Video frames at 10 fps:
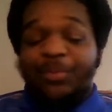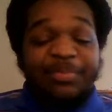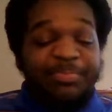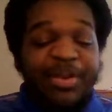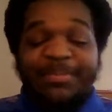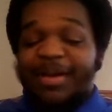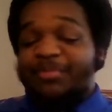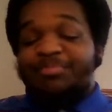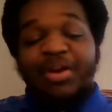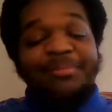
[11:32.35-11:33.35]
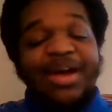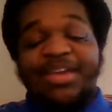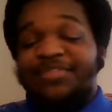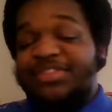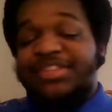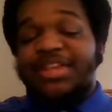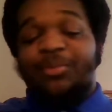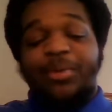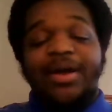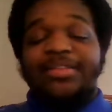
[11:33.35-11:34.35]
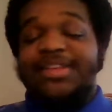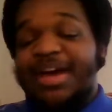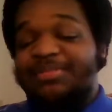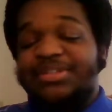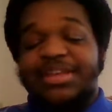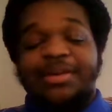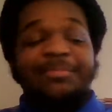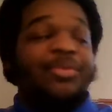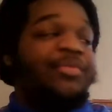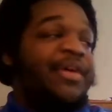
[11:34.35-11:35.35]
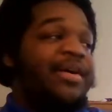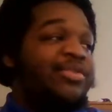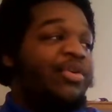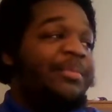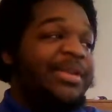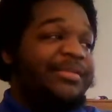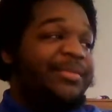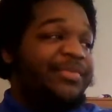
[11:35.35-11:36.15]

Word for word: We pretty much probably might even see a time skip with Norman,